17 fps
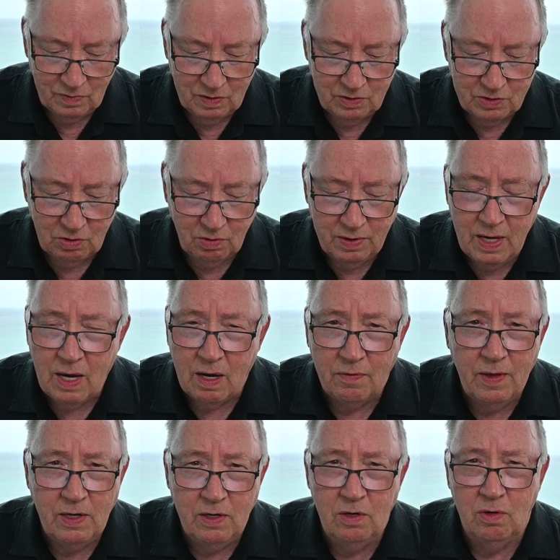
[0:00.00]
So yeah,
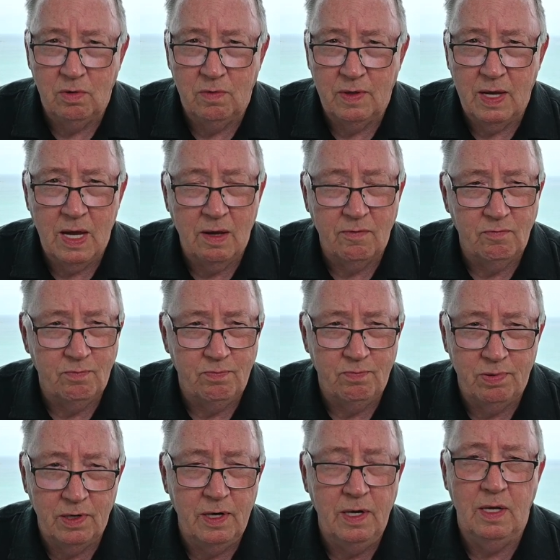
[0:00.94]
they do. They have
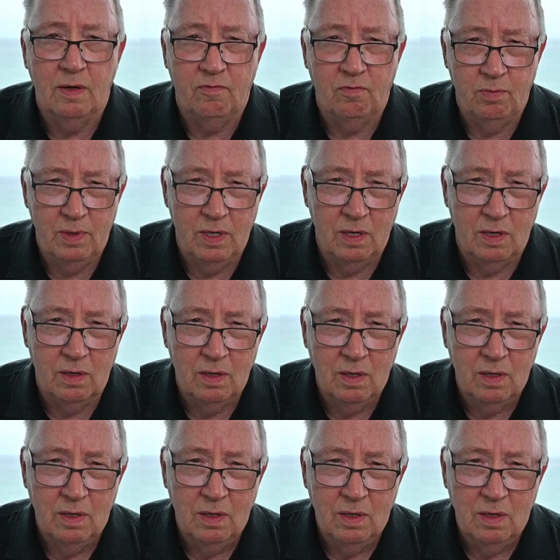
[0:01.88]
plenty of them here.
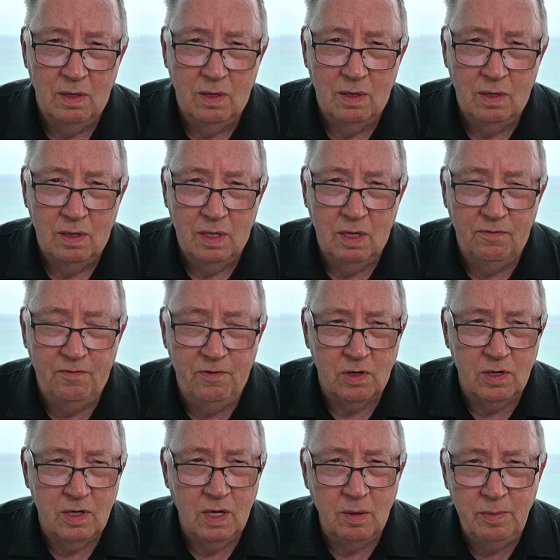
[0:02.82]
And
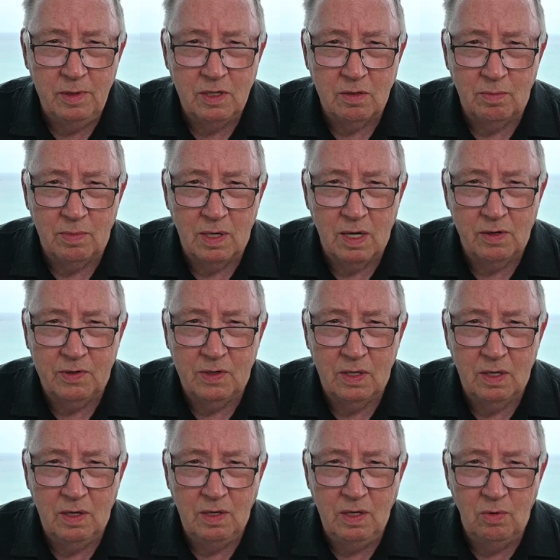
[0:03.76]
coming to
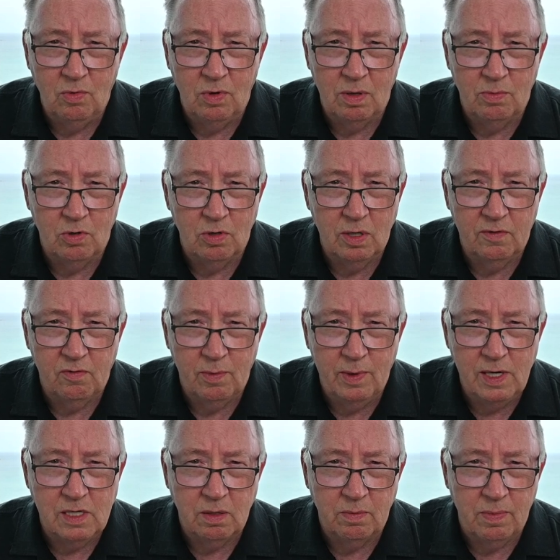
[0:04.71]
Manta and you want more
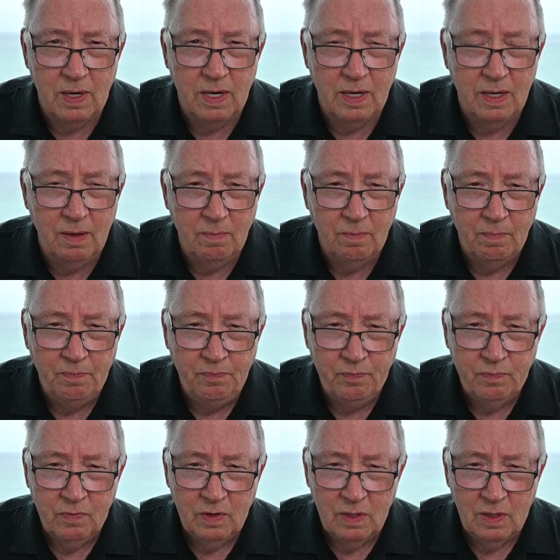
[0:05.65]
information about it,
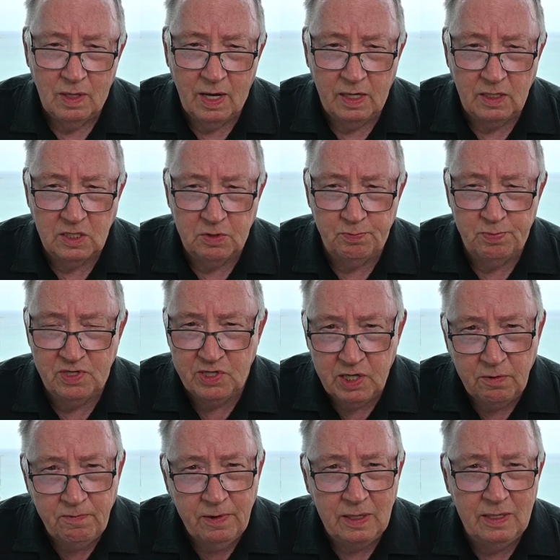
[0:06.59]
like
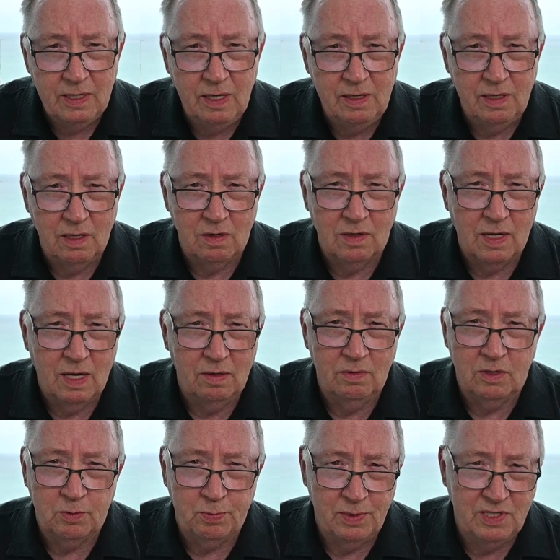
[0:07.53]
specific details,
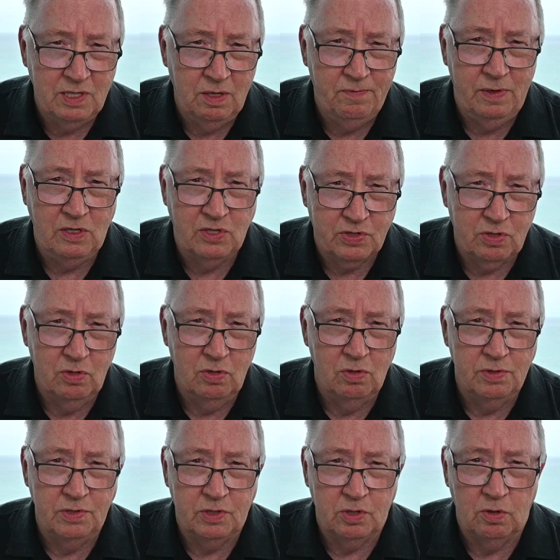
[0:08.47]
like specific
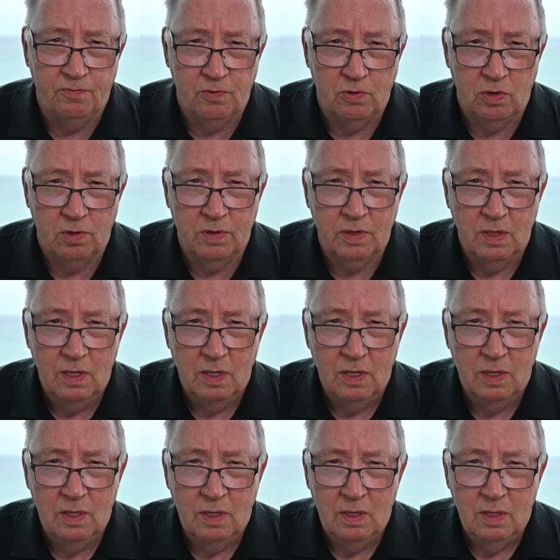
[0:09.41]
schools and so forth,
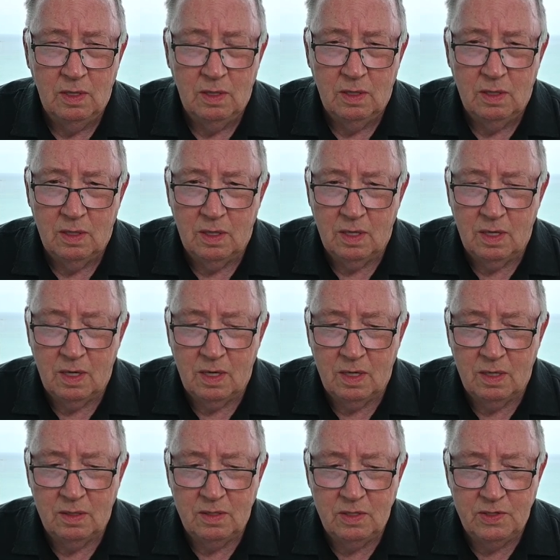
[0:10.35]

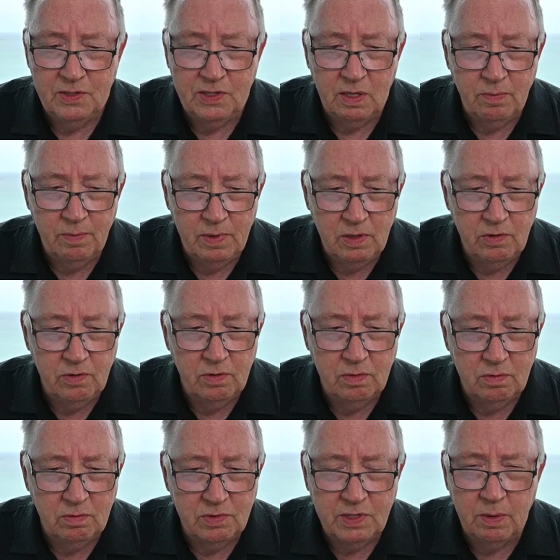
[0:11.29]
send
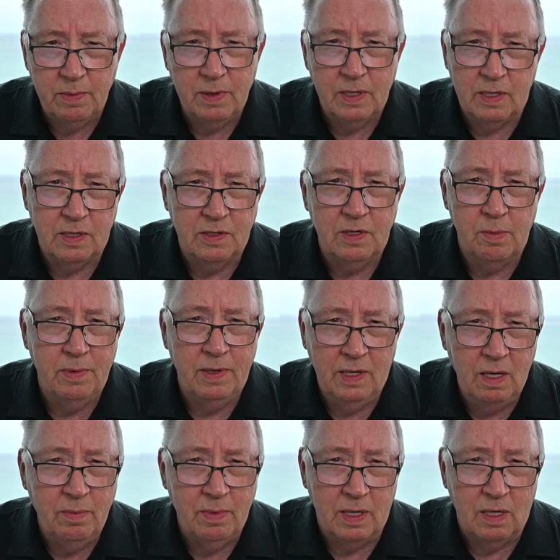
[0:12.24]
me
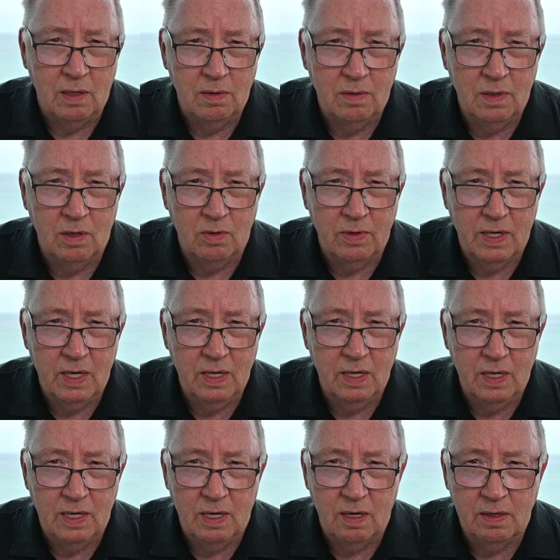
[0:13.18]
an email,
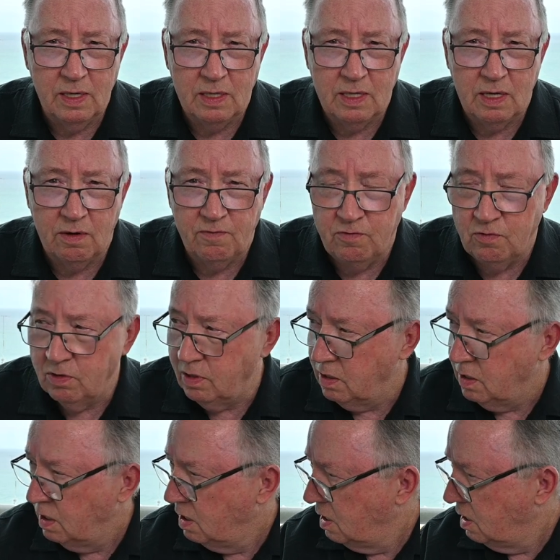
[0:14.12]
okay, and I'll get that for
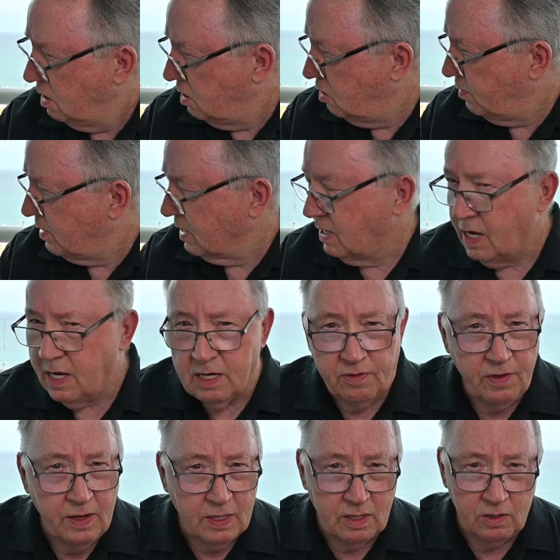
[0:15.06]
you. Oh my God, I
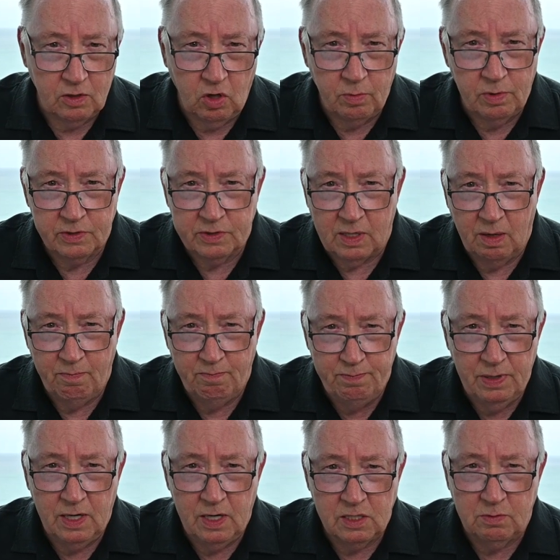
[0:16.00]
think I almost
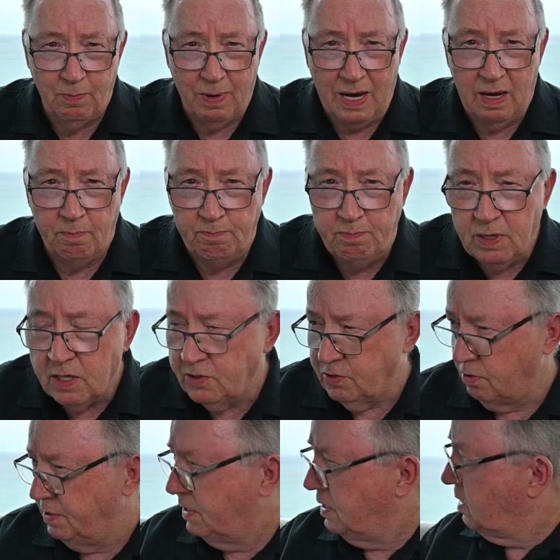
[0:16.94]
got buzzed by a
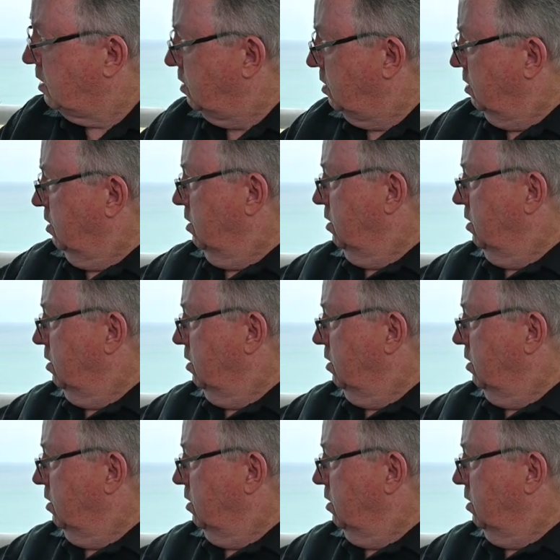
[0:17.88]
buzzard there.